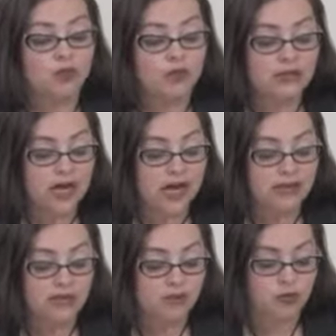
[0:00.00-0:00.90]

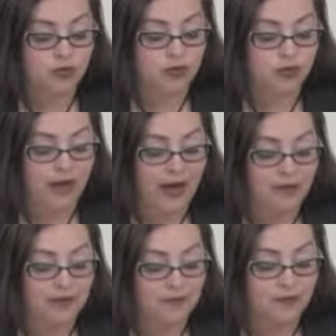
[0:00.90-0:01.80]
protectable for
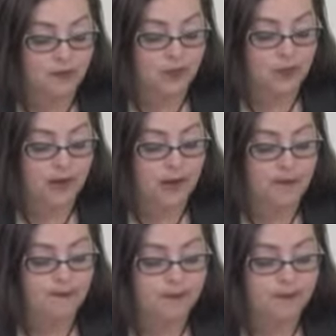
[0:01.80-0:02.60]
that, okay?